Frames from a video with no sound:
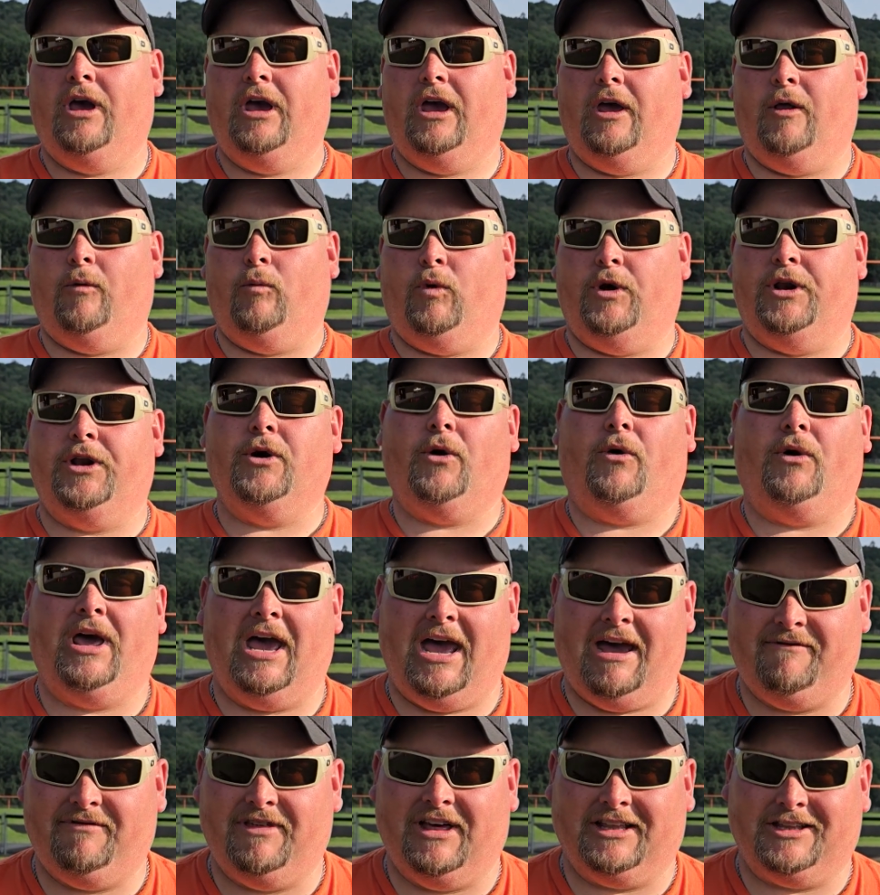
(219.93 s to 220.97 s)
And we don't
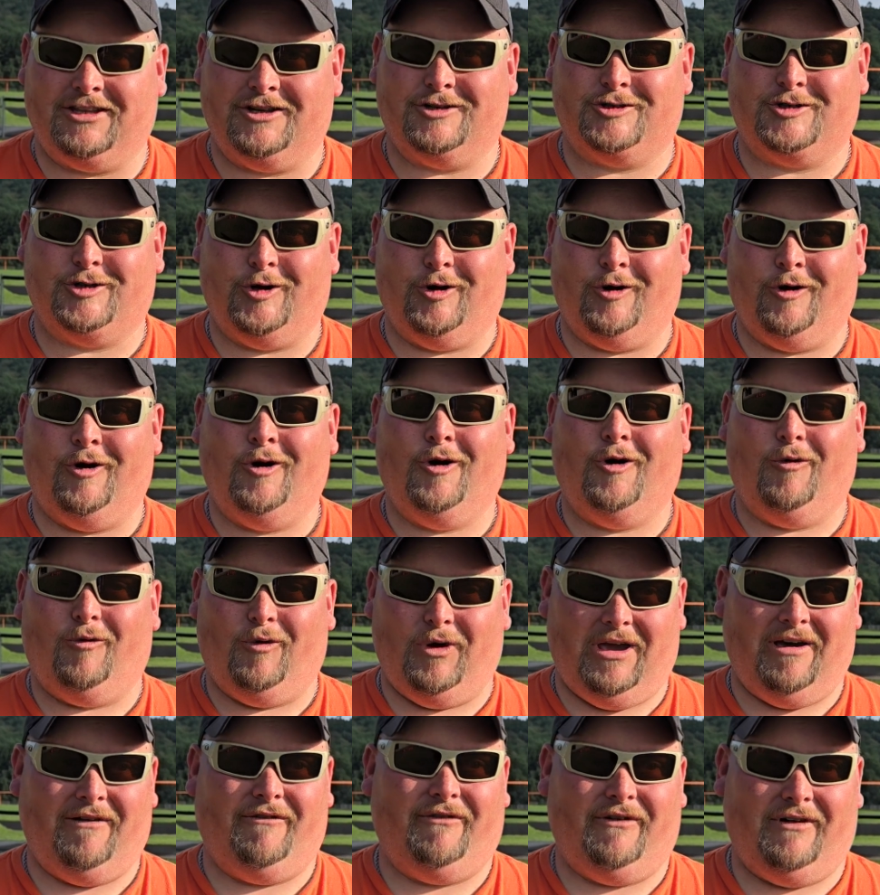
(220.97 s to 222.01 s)
have that this year.
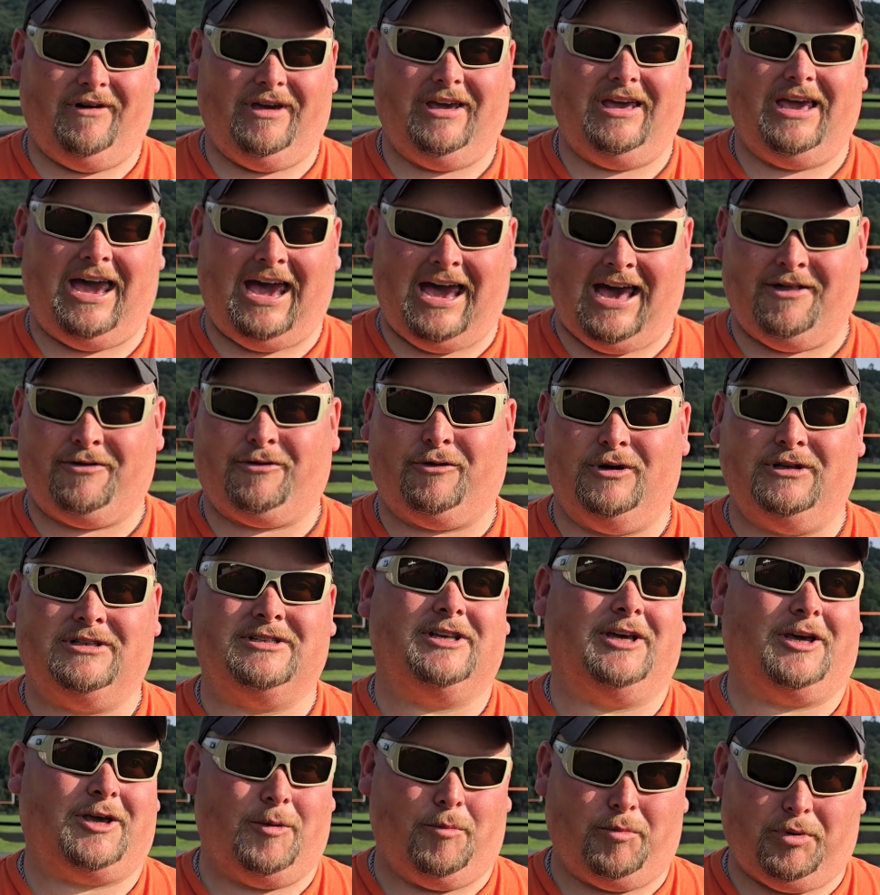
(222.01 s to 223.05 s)
We have athletes
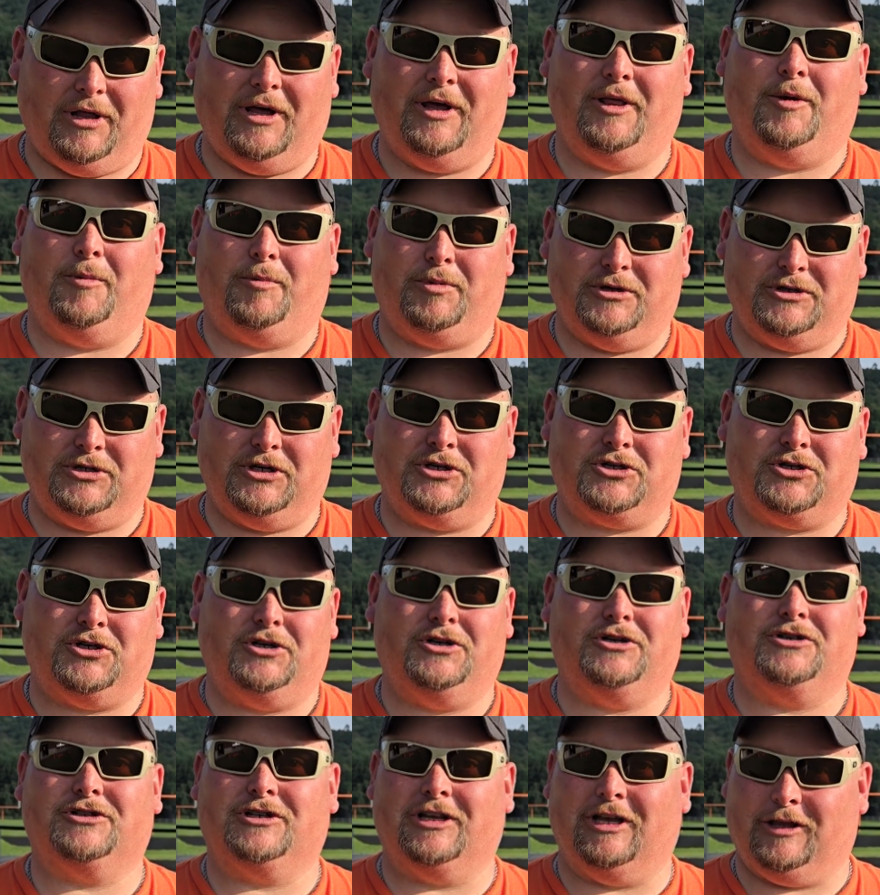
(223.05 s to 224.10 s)
that can play the
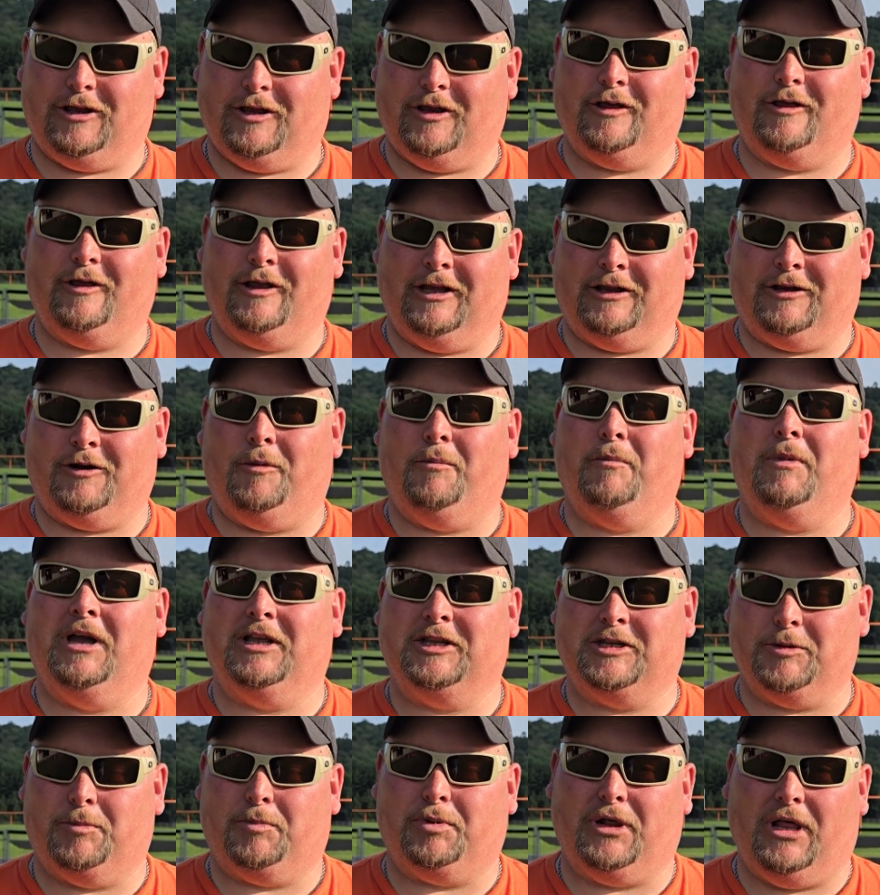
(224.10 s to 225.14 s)
positions that they're
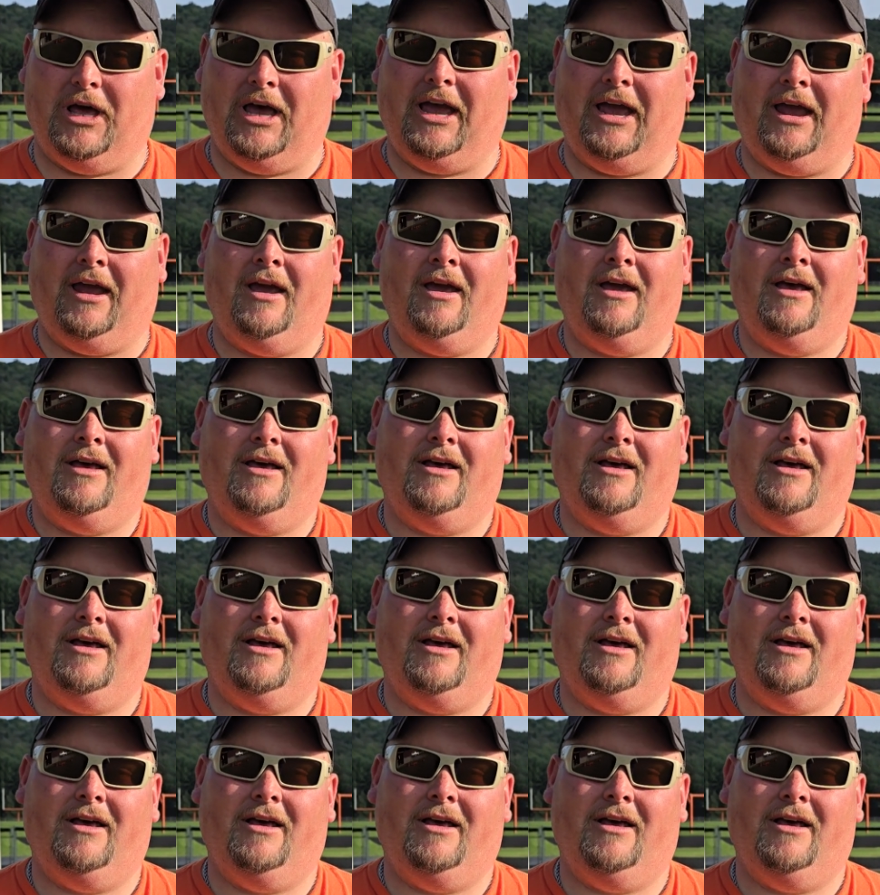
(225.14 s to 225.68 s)
meant to play.